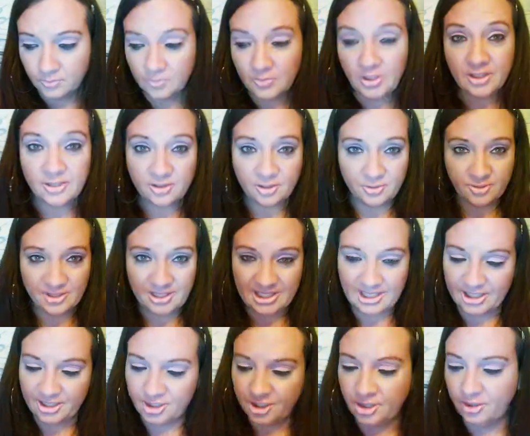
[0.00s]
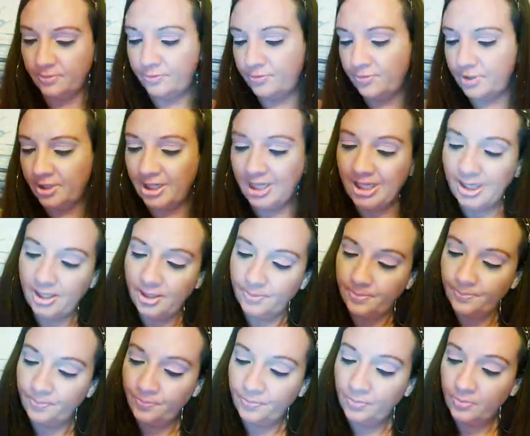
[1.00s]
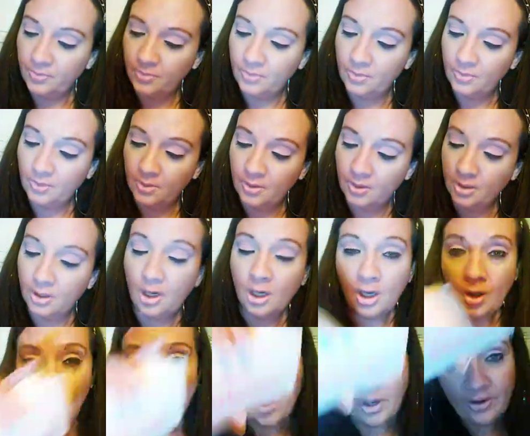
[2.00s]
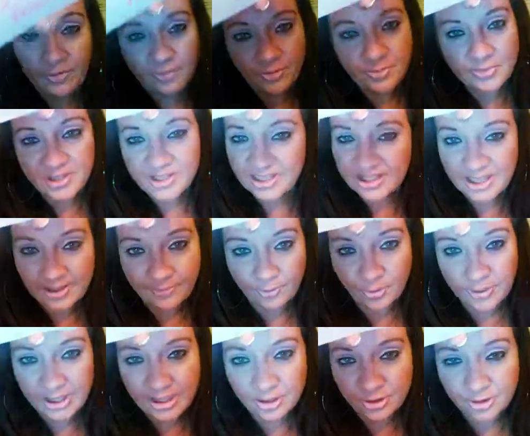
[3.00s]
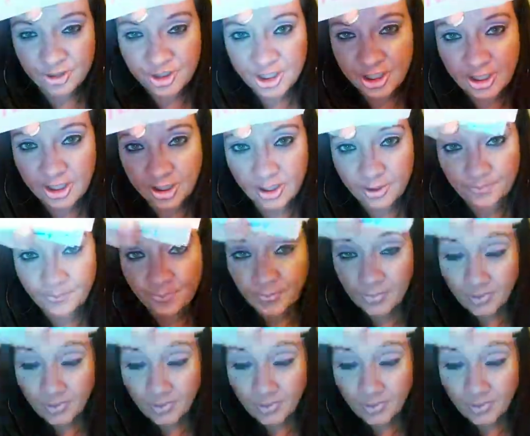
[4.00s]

It's gonna set you free away from this devil energy here,